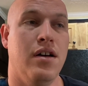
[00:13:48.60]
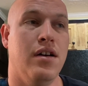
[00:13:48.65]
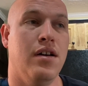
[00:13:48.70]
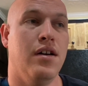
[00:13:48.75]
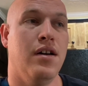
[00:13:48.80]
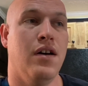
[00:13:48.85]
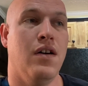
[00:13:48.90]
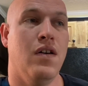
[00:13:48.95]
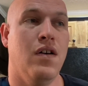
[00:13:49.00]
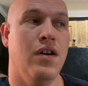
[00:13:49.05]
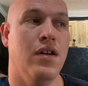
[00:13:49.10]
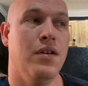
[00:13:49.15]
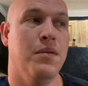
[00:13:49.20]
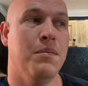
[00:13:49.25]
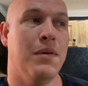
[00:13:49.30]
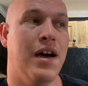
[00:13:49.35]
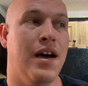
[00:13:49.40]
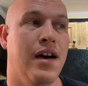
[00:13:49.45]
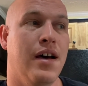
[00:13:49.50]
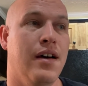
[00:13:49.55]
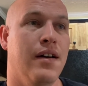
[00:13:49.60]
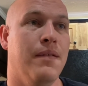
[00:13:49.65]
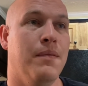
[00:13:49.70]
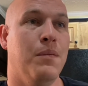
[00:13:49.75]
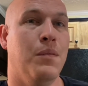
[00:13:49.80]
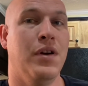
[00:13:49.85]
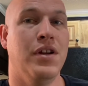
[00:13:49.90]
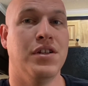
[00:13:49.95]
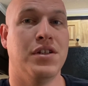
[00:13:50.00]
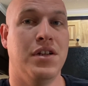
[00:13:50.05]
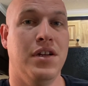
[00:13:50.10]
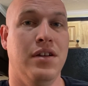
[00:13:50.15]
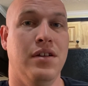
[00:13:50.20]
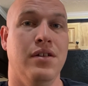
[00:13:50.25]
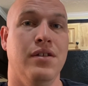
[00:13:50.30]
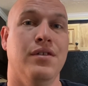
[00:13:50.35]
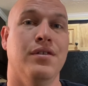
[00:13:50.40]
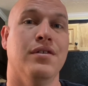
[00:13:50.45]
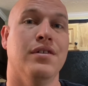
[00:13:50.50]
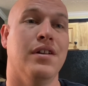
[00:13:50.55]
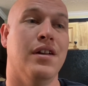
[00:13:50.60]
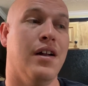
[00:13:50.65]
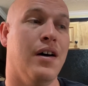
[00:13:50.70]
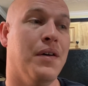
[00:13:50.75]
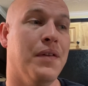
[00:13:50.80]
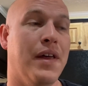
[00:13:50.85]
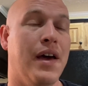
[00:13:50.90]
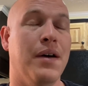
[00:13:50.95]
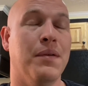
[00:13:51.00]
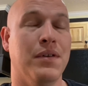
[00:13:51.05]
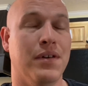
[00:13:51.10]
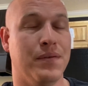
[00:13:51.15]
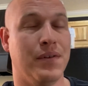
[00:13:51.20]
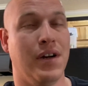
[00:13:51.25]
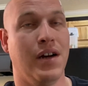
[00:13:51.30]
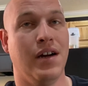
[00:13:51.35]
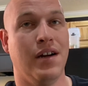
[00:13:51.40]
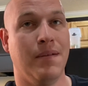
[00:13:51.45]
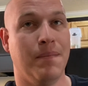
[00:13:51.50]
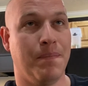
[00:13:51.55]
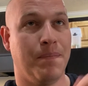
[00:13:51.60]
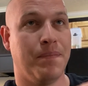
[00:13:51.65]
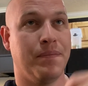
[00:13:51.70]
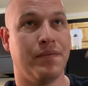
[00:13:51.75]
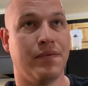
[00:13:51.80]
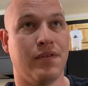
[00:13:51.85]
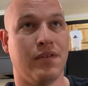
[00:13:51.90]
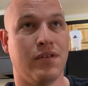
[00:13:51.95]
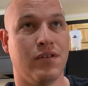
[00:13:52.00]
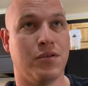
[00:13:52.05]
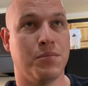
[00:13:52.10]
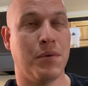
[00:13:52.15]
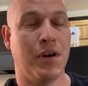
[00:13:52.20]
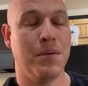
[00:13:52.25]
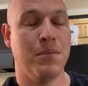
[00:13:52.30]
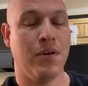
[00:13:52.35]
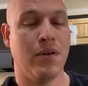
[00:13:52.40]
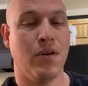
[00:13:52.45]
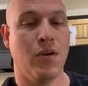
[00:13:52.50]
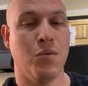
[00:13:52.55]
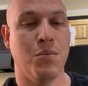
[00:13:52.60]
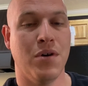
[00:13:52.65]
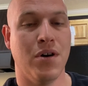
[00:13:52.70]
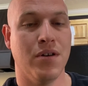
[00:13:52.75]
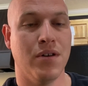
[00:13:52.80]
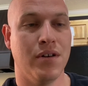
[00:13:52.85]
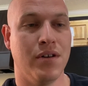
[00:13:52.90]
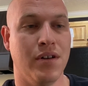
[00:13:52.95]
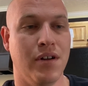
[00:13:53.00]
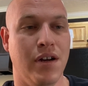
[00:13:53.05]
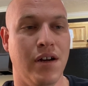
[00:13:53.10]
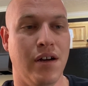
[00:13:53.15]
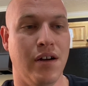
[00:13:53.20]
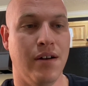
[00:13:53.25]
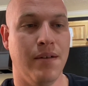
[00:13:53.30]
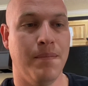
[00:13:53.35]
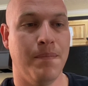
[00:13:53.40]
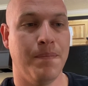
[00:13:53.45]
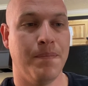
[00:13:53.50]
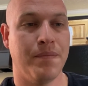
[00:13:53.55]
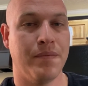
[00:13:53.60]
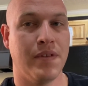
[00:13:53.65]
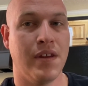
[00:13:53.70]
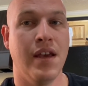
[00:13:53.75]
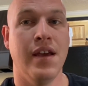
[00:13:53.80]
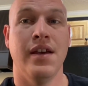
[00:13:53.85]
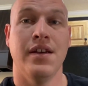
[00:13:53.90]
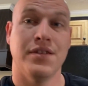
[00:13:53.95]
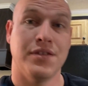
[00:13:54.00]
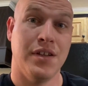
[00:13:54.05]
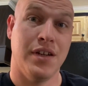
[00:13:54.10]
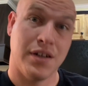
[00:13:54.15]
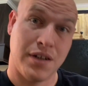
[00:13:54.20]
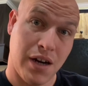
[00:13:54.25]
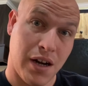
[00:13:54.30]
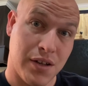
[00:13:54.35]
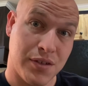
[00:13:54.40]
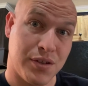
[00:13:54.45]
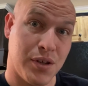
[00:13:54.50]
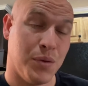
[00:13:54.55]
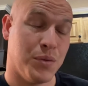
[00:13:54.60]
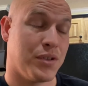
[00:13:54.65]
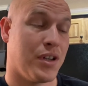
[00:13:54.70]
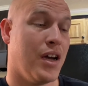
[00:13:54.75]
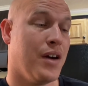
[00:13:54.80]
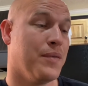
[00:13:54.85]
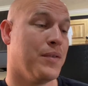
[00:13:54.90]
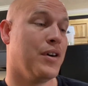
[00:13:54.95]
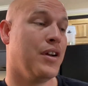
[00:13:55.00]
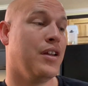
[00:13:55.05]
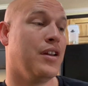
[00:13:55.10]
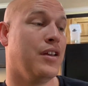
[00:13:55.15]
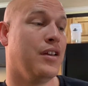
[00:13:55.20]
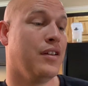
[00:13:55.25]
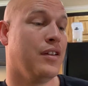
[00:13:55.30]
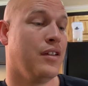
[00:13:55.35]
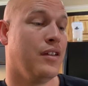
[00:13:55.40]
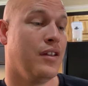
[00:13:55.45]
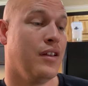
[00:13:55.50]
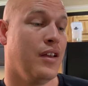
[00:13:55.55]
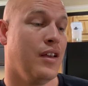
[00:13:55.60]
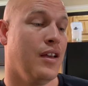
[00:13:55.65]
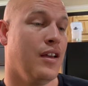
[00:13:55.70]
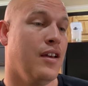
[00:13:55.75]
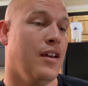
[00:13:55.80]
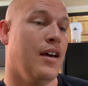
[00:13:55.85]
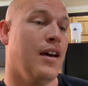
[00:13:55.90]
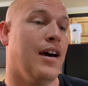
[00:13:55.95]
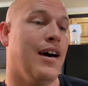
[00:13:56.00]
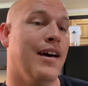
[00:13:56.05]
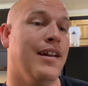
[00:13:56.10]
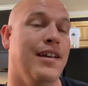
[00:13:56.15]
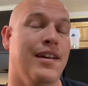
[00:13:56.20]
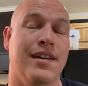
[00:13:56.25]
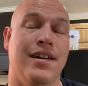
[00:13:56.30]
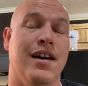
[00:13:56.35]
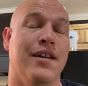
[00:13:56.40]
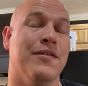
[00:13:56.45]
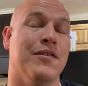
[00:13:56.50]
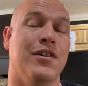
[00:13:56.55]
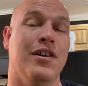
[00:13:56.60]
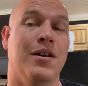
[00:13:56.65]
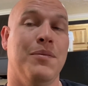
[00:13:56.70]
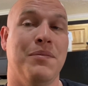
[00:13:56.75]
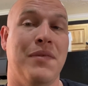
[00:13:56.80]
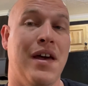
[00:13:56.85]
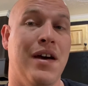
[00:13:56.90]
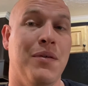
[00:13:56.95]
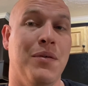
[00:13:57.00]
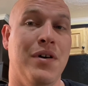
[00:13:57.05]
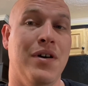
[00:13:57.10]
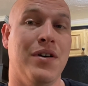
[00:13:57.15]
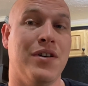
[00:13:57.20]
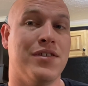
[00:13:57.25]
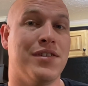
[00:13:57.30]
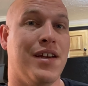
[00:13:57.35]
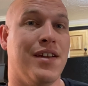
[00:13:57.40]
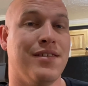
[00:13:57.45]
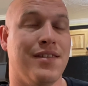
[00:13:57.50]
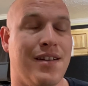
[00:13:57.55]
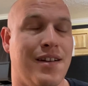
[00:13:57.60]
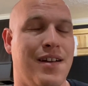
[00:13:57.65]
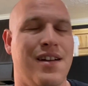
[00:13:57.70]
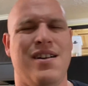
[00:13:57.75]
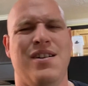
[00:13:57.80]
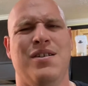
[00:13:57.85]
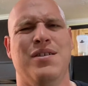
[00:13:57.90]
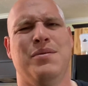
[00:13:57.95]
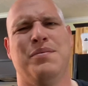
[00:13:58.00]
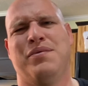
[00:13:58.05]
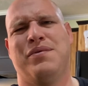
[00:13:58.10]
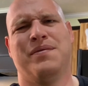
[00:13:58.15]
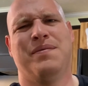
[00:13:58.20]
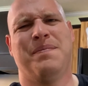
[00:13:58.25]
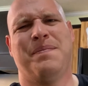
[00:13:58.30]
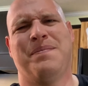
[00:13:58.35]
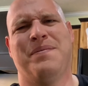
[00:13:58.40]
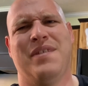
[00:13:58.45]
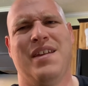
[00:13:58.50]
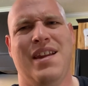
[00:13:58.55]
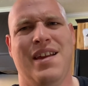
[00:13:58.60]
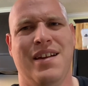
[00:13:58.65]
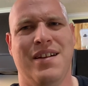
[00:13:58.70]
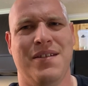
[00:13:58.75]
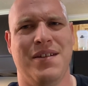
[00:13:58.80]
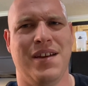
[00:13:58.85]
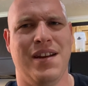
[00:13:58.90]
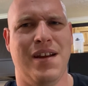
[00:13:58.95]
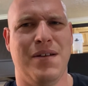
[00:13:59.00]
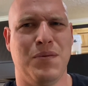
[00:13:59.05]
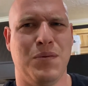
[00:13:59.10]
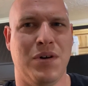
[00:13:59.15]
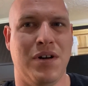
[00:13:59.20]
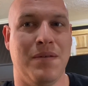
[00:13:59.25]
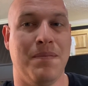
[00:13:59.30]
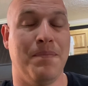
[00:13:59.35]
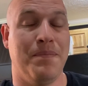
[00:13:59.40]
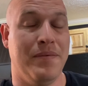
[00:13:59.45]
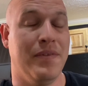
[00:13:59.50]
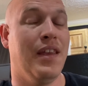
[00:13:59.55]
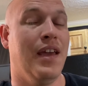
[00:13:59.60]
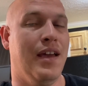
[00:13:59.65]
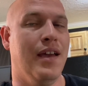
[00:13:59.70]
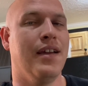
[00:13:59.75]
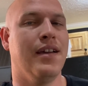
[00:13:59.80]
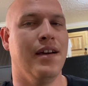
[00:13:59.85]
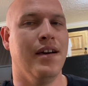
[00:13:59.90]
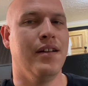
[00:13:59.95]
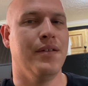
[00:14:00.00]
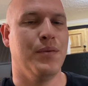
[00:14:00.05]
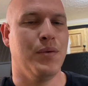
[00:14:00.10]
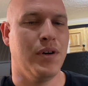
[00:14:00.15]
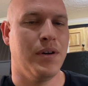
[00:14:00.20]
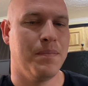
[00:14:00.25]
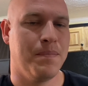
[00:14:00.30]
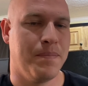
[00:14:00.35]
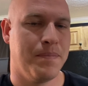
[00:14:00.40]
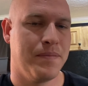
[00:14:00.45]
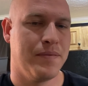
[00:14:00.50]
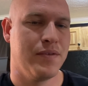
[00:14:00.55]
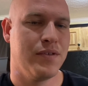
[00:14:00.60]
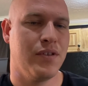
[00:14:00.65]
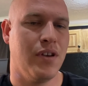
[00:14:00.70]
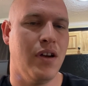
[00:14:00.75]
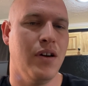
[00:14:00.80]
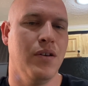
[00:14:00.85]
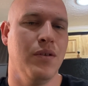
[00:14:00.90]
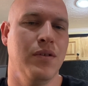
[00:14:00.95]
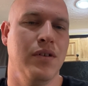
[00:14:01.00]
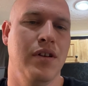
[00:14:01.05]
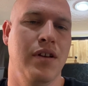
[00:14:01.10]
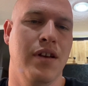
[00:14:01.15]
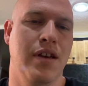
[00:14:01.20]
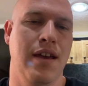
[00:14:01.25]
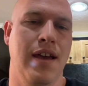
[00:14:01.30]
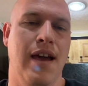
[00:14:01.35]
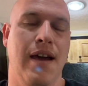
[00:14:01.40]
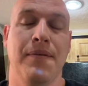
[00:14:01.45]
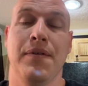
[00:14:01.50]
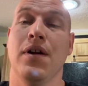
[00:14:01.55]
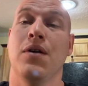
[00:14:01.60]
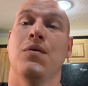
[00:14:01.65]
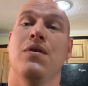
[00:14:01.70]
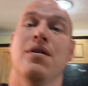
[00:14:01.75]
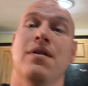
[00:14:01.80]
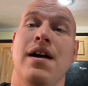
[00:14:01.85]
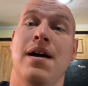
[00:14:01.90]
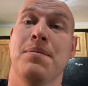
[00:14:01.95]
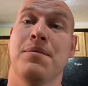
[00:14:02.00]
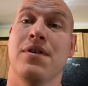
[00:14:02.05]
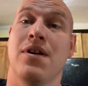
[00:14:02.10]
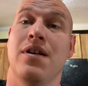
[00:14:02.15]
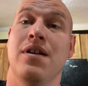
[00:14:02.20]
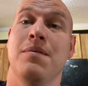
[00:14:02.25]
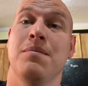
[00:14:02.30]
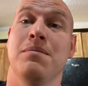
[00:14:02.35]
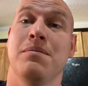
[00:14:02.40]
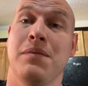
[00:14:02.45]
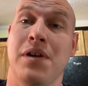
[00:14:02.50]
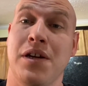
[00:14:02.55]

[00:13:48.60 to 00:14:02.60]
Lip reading: on my windshield and all that whenever I sprayed my roll bar. Center console was covered in it. I didn't cover it up that well because I was like, oh, it ain't gonna get everywhere. Yeah, it got everywhere. So if you don't want Raptor on it, make